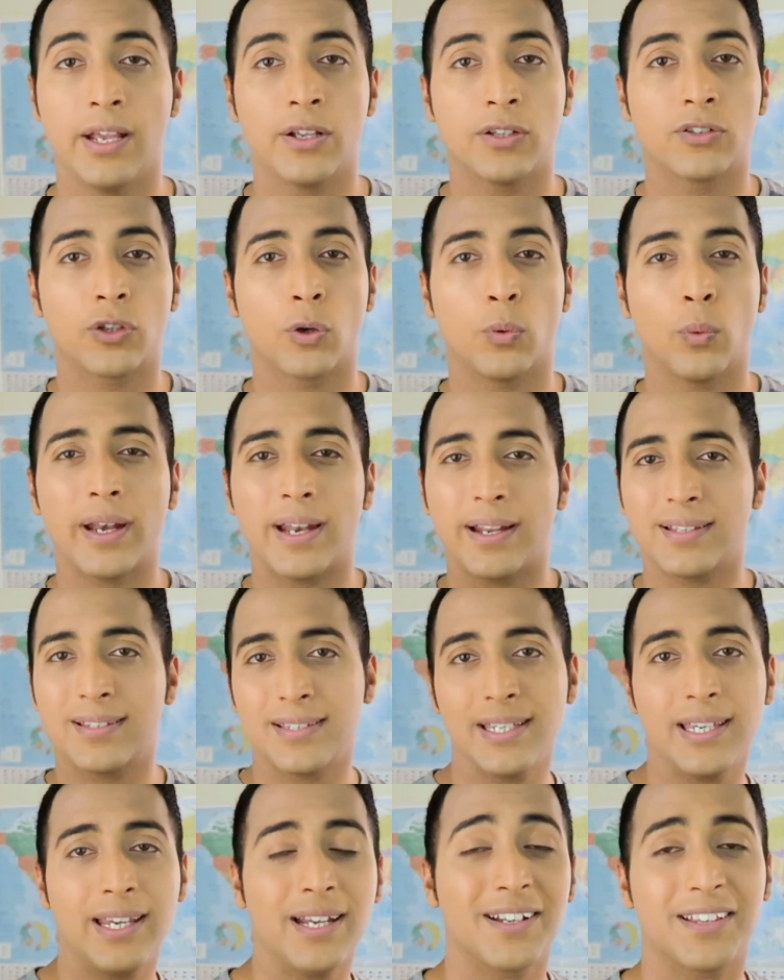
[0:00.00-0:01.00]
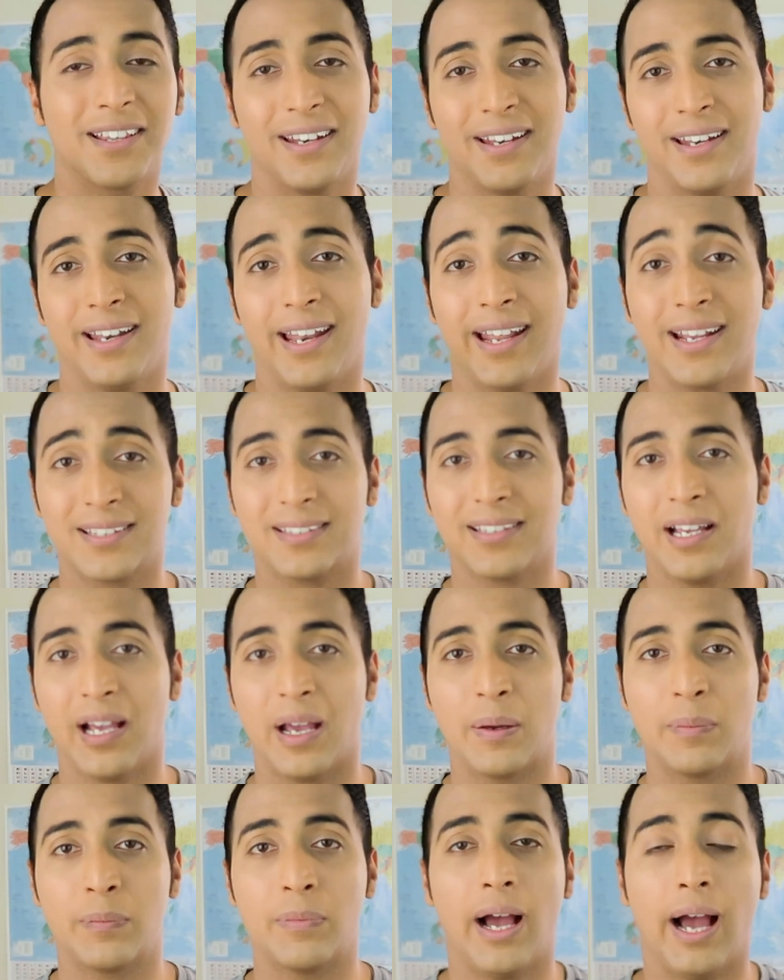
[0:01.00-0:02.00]
So when I see her the next
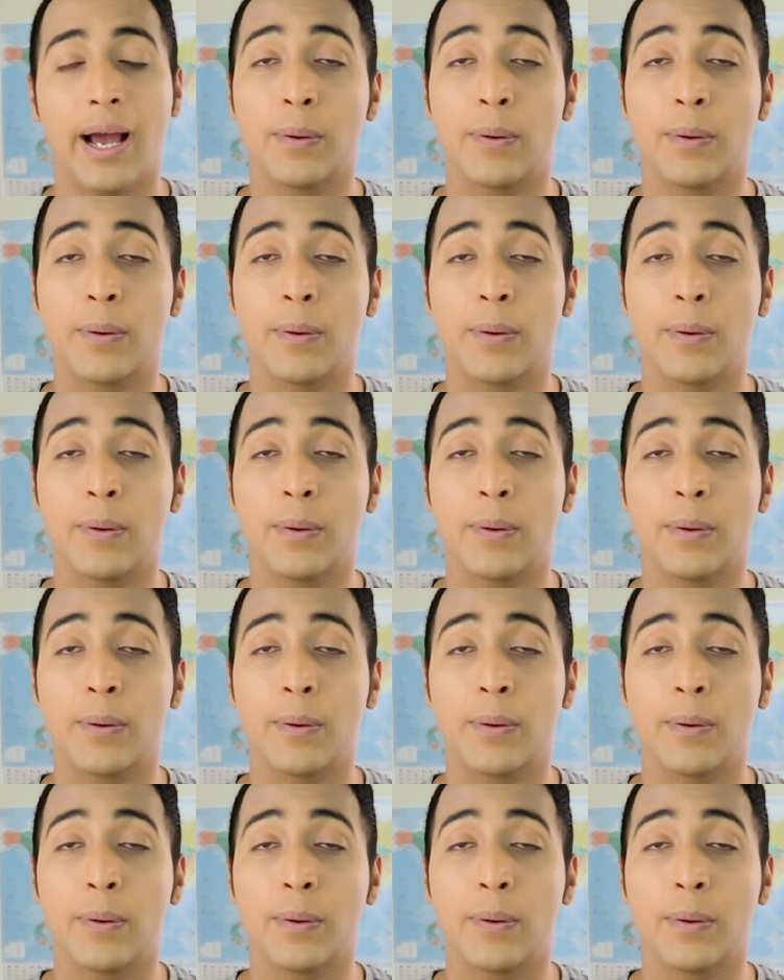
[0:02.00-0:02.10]
time,